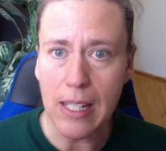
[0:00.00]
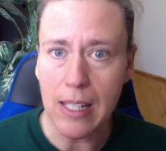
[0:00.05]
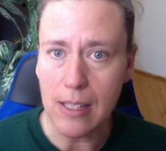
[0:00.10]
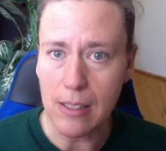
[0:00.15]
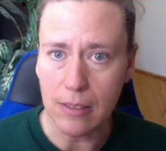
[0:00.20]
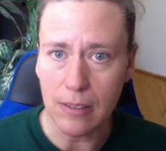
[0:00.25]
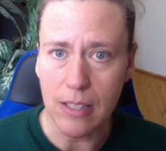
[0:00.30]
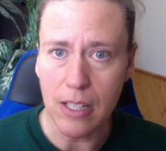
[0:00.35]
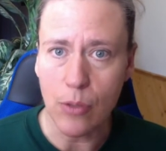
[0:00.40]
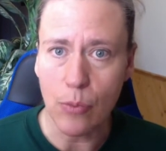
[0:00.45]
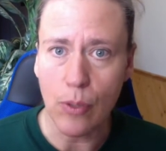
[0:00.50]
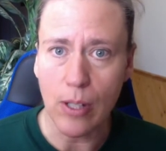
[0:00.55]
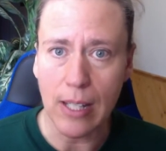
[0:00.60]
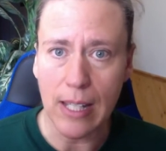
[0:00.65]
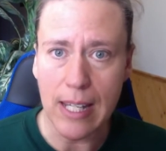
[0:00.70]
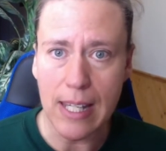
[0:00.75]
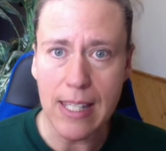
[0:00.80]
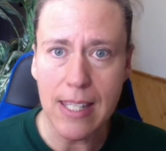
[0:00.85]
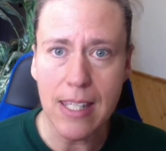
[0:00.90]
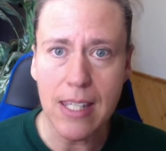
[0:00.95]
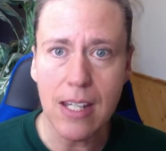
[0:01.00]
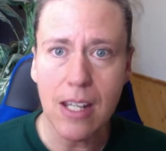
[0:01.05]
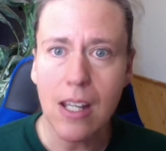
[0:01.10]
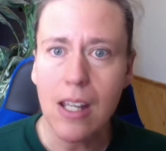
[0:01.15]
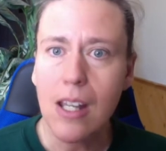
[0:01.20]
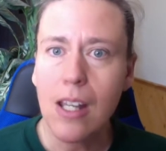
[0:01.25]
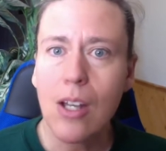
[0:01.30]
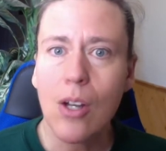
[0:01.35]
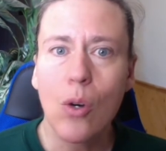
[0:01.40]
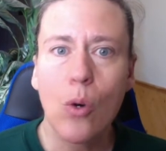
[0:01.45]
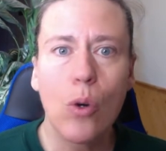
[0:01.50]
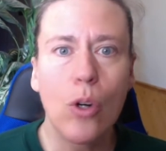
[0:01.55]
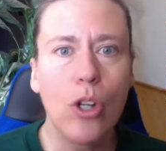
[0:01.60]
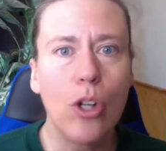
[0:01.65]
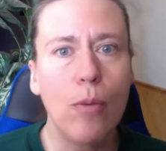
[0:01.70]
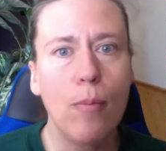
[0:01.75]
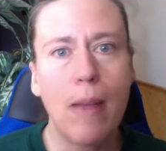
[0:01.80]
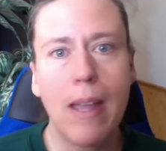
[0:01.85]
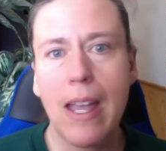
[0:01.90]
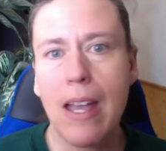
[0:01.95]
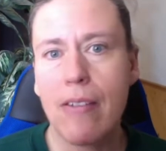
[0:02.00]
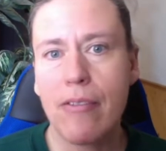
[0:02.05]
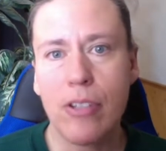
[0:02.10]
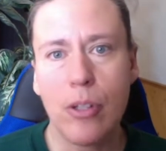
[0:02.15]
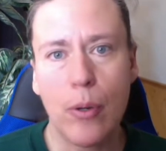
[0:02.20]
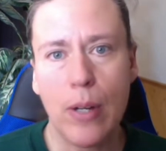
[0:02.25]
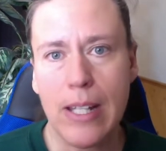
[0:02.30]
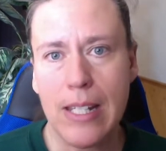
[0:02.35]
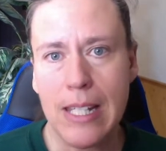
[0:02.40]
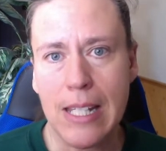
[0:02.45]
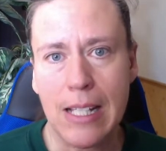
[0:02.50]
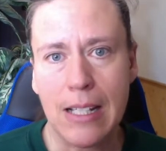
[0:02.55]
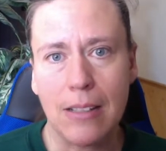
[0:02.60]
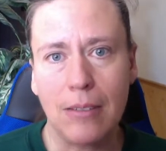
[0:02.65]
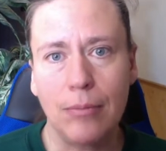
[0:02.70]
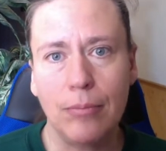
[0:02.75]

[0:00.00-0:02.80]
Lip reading: healed and released, or you may have no idea.